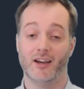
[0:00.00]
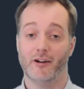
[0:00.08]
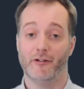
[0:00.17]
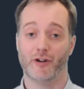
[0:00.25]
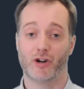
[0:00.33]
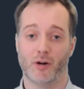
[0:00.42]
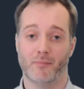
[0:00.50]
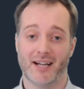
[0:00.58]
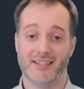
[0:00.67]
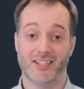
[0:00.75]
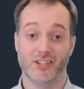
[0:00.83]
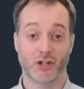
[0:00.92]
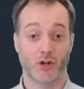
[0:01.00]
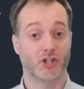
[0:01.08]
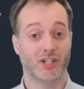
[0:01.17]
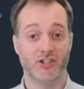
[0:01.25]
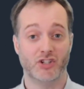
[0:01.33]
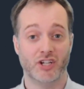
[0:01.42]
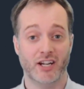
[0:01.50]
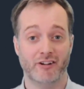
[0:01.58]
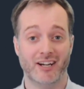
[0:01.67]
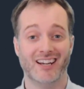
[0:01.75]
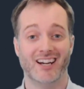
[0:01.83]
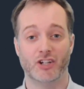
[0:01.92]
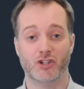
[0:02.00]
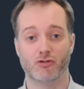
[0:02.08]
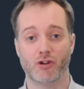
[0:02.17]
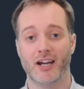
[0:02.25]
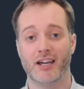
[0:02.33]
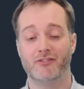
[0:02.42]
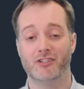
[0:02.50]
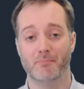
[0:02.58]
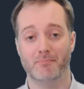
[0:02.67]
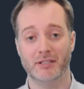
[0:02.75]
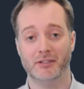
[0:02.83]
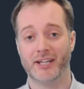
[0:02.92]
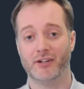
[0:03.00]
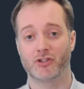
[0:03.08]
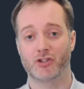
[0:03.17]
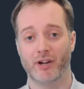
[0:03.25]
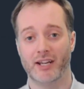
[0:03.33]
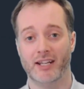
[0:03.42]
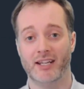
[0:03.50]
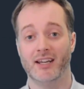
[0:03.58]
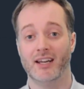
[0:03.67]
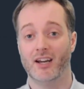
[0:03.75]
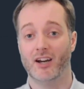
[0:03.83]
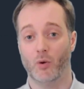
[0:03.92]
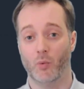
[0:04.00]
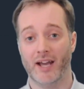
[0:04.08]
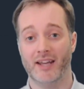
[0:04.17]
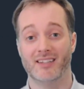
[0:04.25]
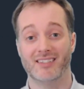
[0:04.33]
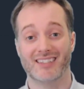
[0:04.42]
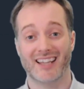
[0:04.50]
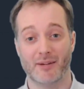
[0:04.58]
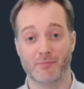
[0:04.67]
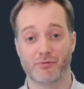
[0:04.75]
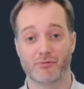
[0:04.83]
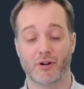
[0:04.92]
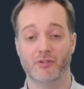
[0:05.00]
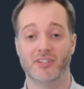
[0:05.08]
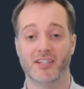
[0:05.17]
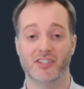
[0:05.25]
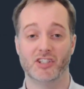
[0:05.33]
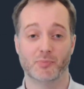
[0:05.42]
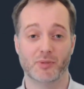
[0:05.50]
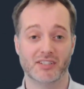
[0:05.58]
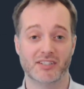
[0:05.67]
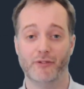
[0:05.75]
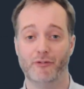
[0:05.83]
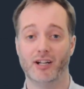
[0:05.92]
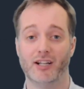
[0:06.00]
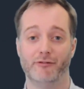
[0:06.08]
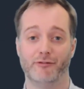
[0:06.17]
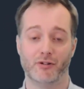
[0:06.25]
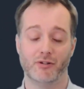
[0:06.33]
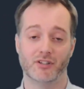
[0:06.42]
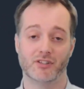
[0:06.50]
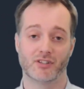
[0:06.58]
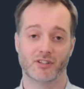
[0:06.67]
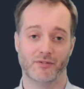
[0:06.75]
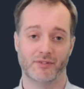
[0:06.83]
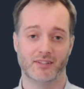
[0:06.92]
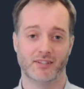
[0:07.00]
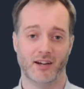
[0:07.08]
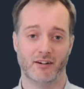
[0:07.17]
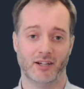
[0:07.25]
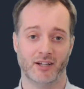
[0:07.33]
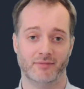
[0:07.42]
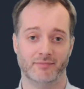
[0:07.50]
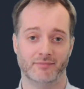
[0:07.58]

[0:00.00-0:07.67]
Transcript: For combating social engineering, a drive to build out training, awareness, and processes specifically focused on this area.